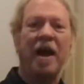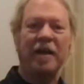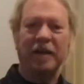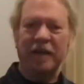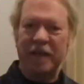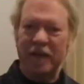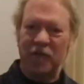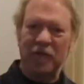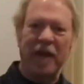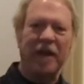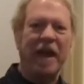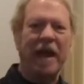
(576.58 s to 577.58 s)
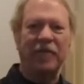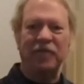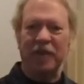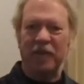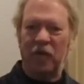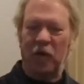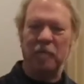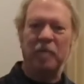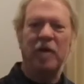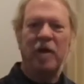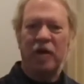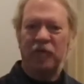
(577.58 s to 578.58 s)
I could hear that accent on,
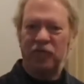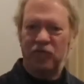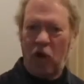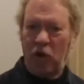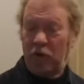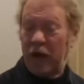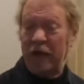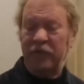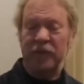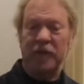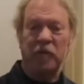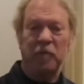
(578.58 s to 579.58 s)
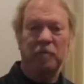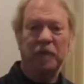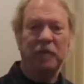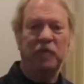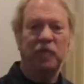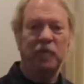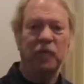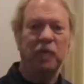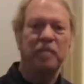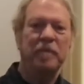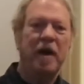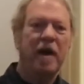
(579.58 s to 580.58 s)
stronger accent on beat 2.
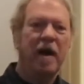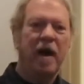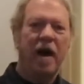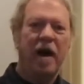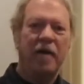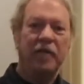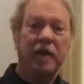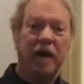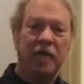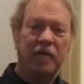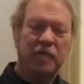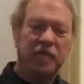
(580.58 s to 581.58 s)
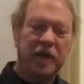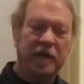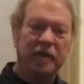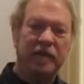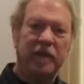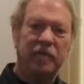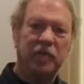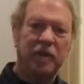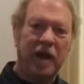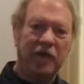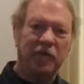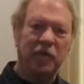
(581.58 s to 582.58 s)
The other thing that
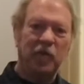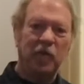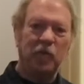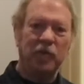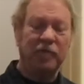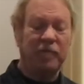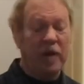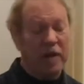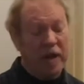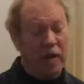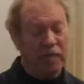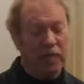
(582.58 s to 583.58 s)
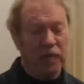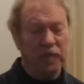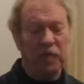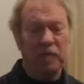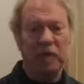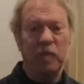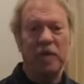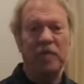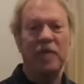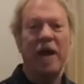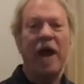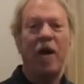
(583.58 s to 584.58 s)
Renato was very helpful to me
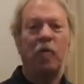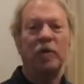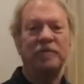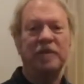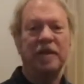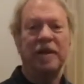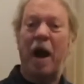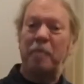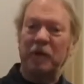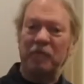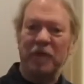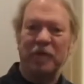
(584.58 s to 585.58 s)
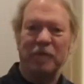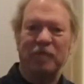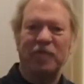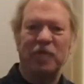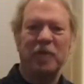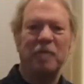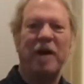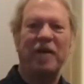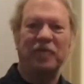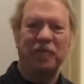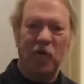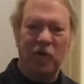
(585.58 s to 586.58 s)
with was the comping rhythms for the
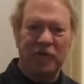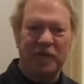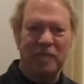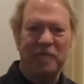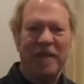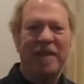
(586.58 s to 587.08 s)
bossa nova